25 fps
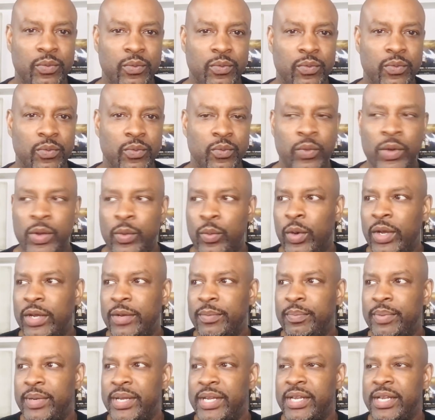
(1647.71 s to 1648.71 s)
We
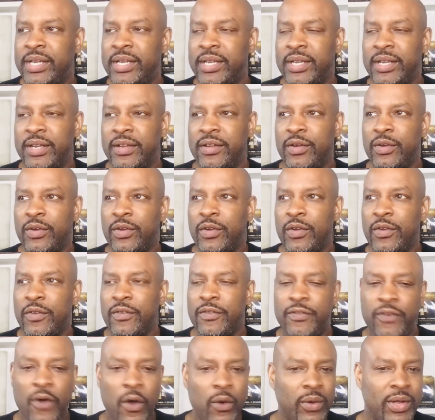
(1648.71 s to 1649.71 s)
wouldn't be
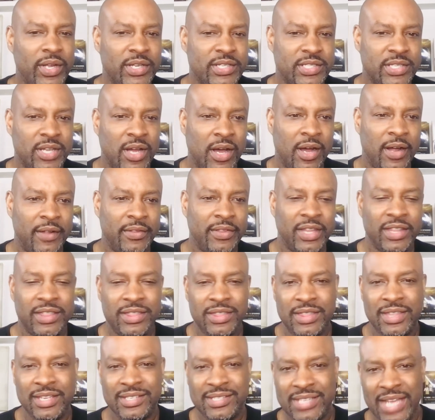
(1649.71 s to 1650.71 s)
focused on the,
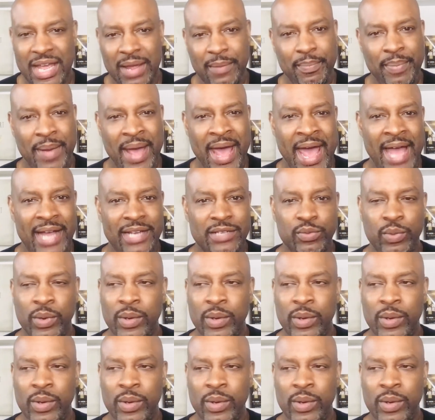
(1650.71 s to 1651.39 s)
the setbacks.